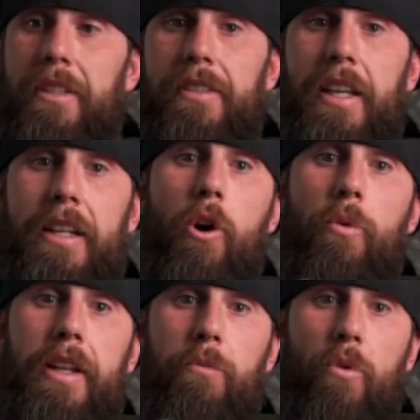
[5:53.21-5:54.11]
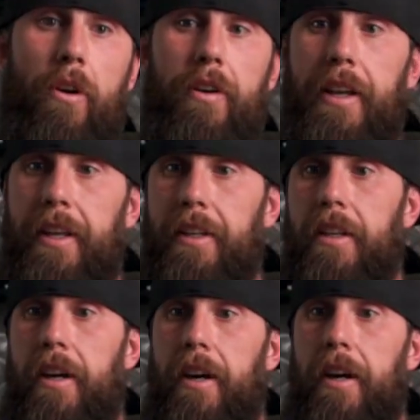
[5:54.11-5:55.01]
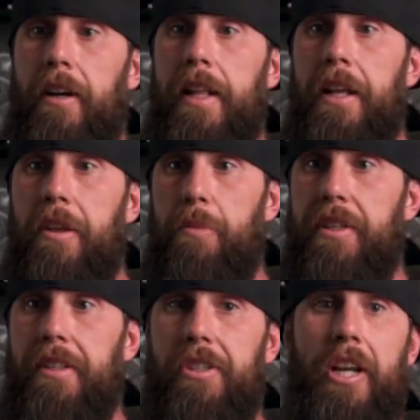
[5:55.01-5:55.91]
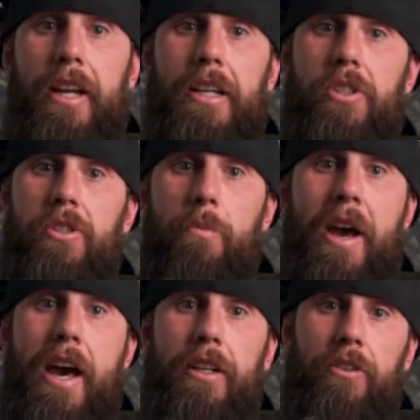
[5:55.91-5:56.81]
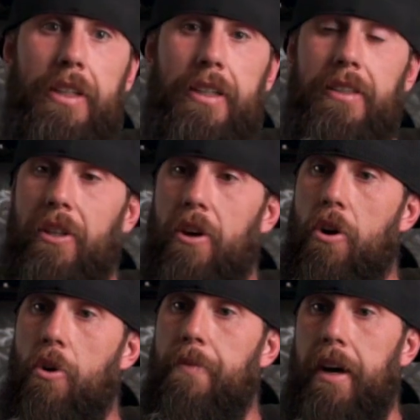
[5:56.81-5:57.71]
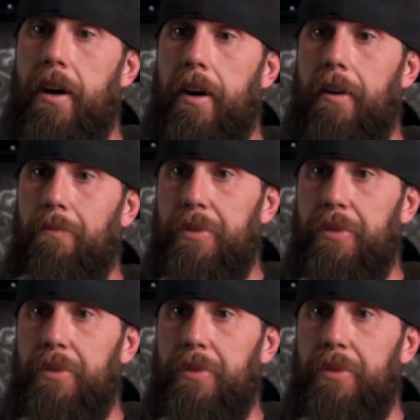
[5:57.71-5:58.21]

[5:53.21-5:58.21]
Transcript: didn't say no anymore. And the business changed dramatically, you know.